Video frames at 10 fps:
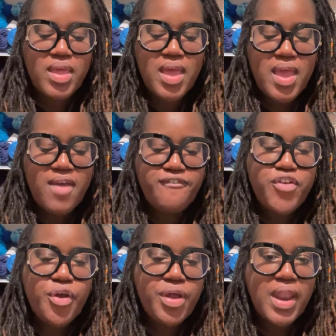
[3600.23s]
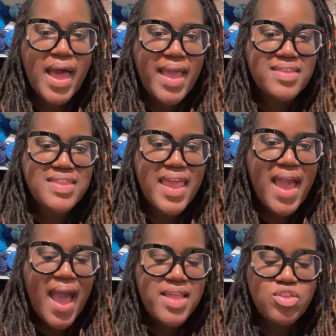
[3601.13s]
if you're like, say
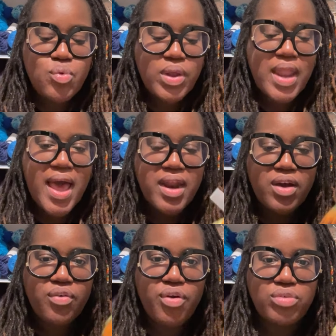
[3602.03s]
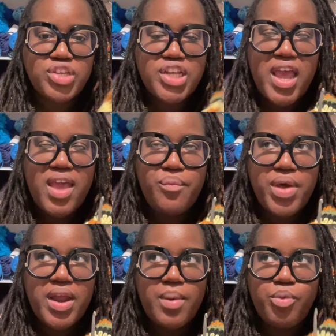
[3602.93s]
I do a lot of crochet
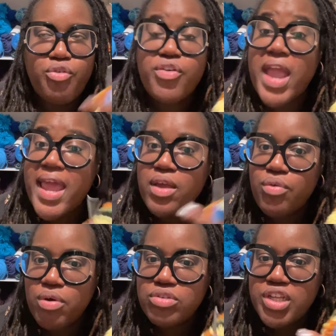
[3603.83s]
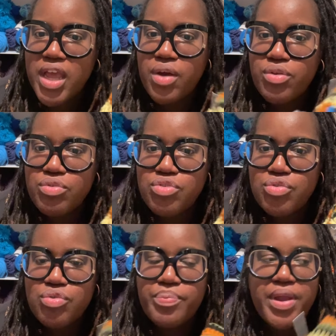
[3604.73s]
when I'm creating crochet on
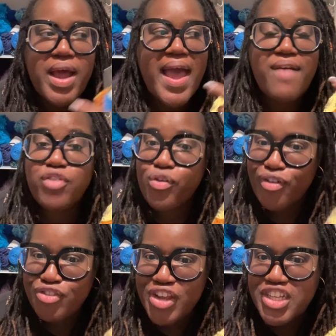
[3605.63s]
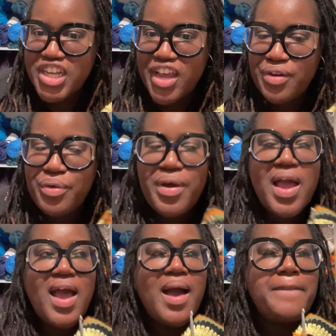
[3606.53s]
YouTube and I have a crochet channel,
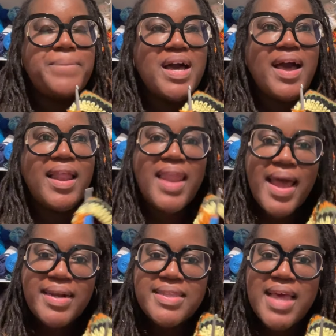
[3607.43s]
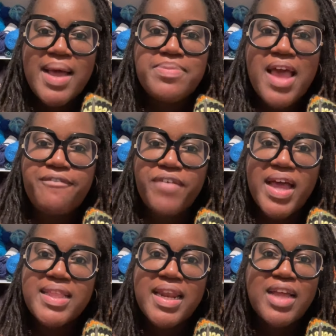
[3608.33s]
but a lot of the times I
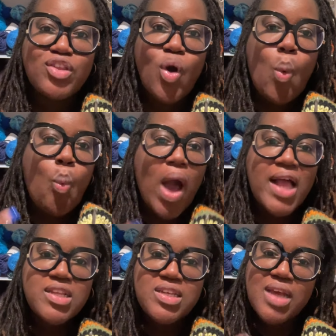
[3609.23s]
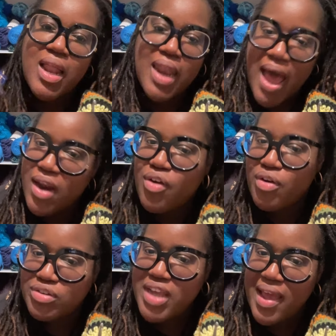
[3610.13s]
find that I don't watch a lot of
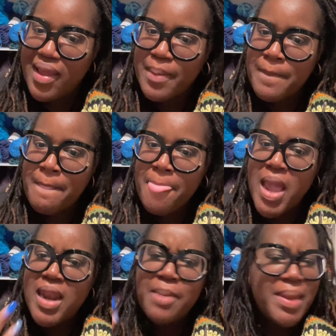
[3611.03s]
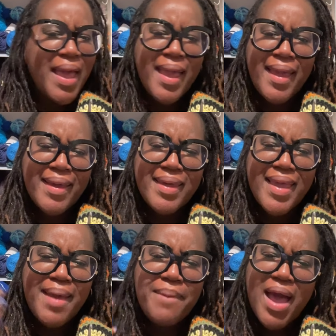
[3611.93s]
crochet. And I'm like,
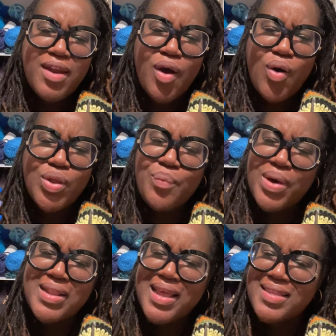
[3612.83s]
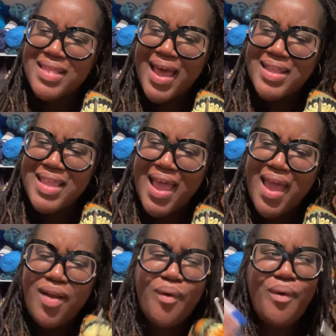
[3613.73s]
am I the only one that's like
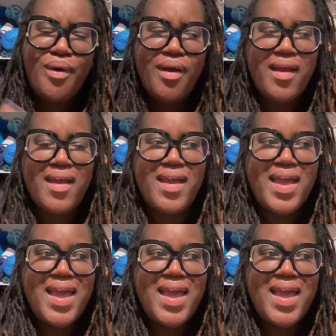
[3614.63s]
that? Or,